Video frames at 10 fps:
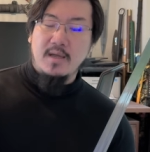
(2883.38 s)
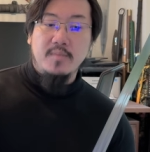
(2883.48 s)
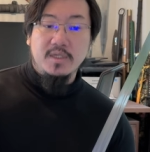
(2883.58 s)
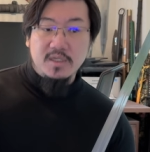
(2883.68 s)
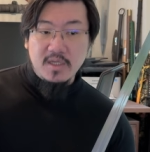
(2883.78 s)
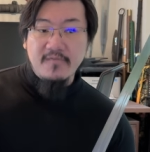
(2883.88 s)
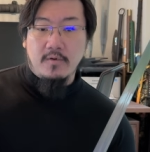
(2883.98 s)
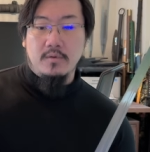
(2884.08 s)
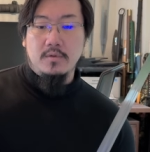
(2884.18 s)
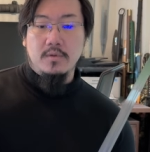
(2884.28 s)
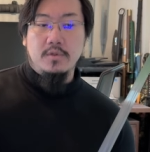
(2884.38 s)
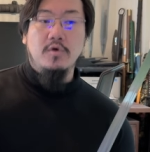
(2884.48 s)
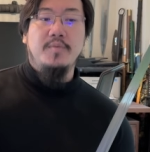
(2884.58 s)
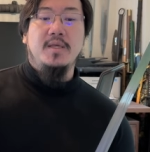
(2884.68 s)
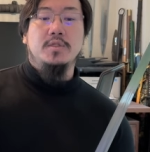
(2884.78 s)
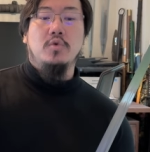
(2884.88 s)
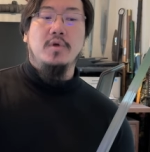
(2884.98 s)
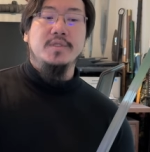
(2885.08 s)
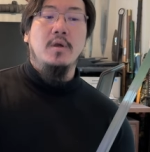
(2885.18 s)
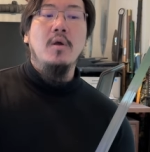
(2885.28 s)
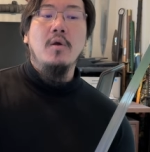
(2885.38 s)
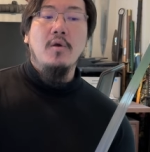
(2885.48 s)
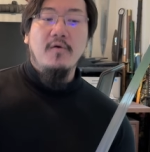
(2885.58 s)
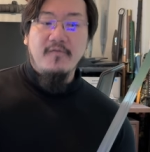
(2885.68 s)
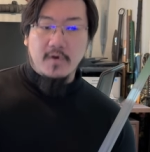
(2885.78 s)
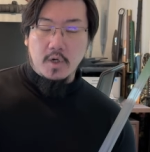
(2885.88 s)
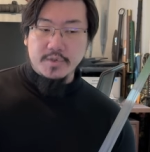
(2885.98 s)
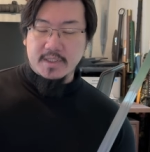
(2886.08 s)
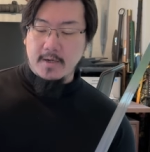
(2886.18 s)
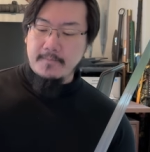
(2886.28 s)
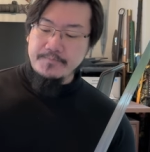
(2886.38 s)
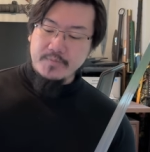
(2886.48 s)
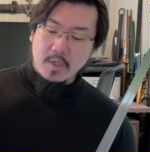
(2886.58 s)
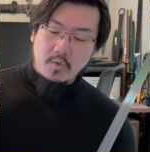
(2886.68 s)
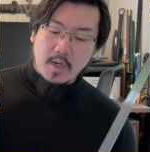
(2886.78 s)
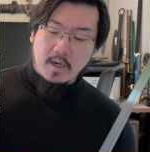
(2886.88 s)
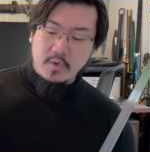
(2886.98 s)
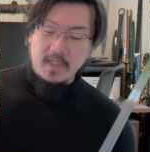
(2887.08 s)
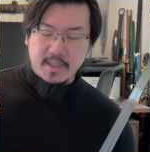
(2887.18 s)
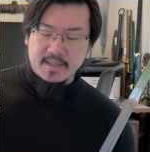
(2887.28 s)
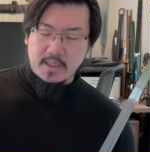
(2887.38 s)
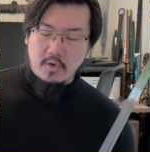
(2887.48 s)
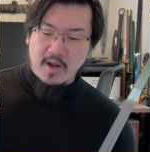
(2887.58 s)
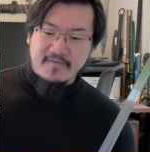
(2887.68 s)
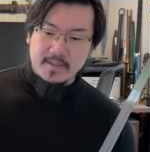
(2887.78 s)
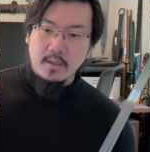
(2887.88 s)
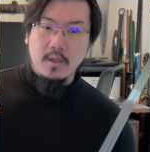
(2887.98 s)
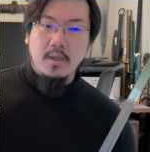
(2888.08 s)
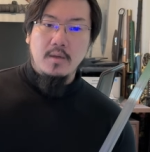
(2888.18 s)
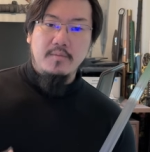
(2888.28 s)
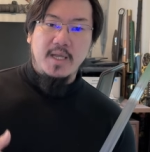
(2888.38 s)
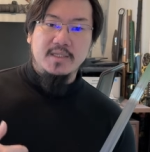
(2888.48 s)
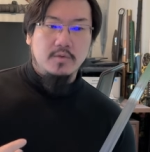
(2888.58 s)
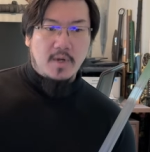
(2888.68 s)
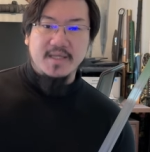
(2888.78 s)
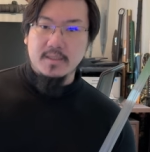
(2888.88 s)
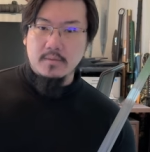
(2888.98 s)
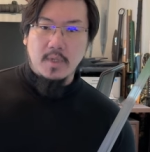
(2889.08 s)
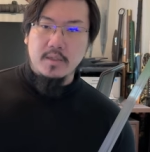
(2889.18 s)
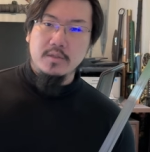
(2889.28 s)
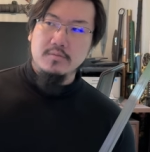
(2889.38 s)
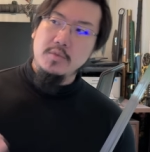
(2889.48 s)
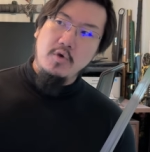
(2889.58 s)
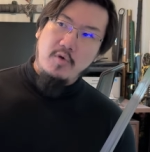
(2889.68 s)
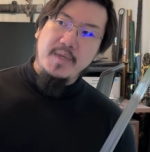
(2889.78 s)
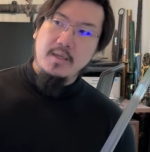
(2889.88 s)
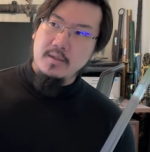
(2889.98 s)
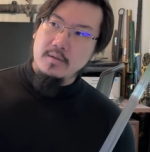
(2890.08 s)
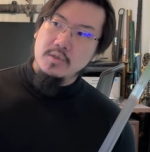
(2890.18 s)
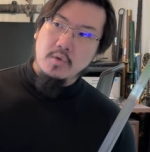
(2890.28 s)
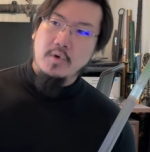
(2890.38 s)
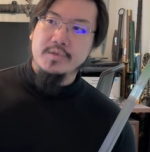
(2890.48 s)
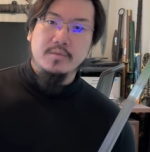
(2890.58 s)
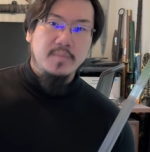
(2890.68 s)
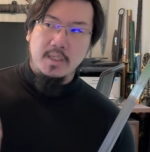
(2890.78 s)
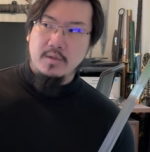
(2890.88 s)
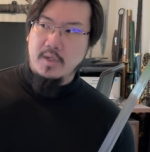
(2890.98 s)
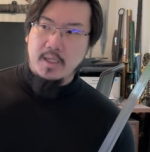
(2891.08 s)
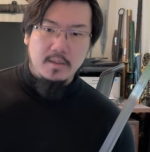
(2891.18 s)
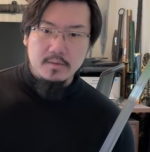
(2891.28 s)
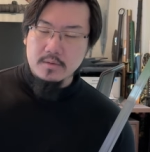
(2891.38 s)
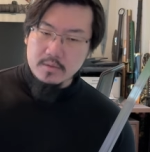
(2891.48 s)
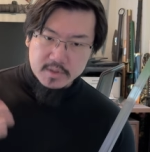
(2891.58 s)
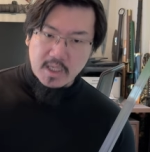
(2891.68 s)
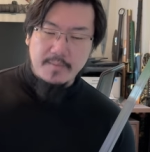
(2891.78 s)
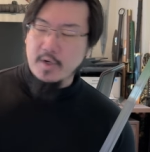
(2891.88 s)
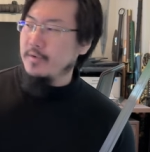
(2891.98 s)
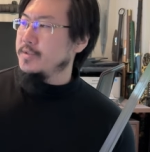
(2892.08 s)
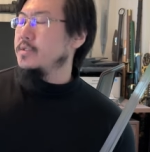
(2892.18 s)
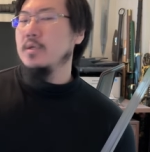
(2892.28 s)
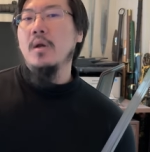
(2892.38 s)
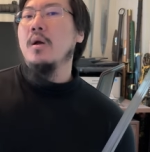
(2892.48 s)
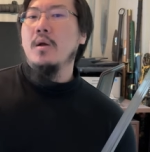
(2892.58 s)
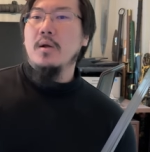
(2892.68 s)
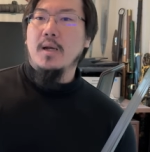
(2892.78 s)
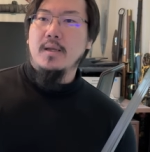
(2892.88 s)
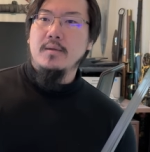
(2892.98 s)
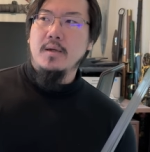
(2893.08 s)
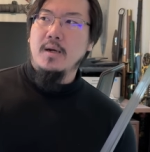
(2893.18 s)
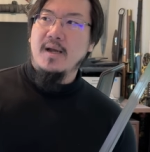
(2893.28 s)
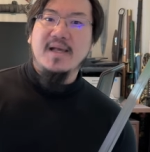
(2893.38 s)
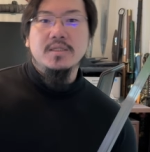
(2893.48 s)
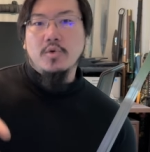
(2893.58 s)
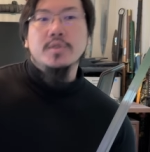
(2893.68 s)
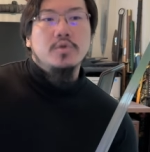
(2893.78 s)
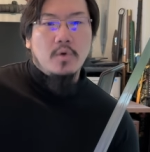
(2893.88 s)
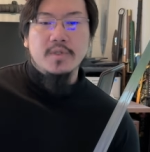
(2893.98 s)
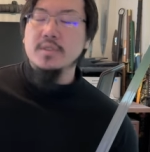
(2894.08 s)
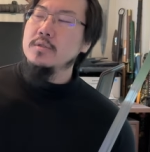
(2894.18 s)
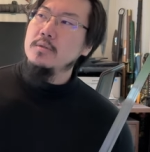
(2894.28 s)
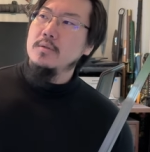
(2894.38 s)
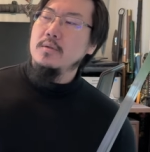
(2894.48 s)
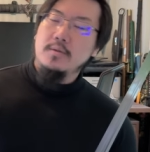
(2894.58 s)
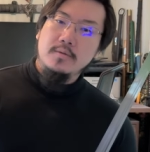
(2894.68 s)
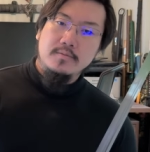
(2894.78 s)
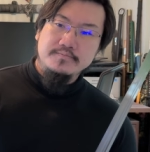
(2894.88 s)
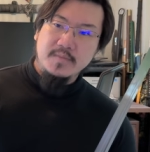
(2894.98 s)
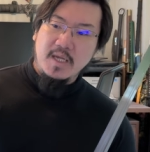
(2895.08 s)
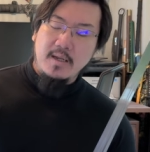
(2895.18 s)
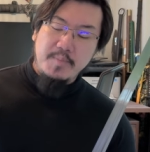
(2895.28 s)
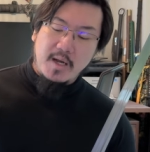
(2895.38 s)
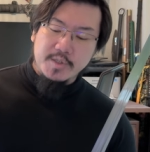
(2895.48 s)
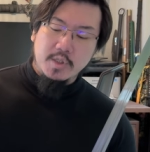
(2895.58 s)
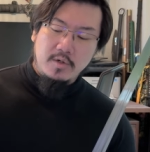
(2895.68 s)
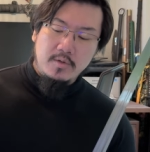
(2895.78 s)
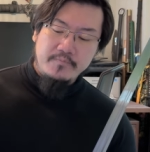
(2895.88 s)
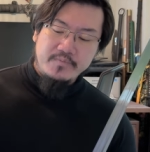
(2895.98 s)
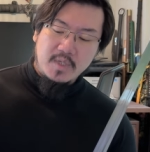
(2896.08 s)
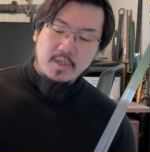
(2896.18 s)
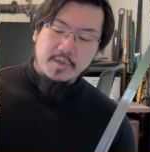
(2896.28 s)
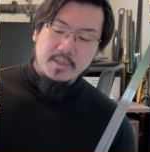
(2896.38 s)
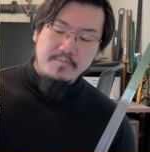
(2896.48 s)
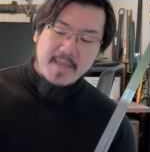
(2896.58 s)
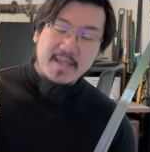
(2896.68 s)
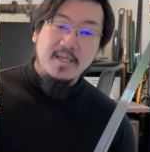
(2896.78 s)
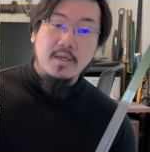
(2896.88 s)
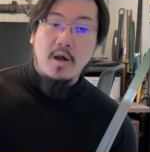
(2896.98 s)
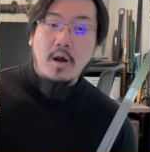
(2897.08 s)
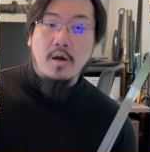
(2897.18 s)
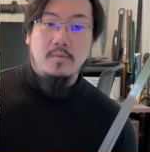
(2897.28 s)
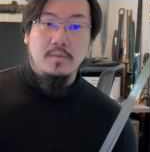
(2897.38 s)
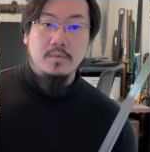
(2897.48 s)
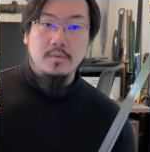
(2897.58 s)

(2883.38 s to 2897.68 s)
and medieval European swords for cold steel, while Windlass Steelcrafts makes the rest, right? European swords, military sabers, right? uh, arsenal swords. Okay, but also there's a man and arm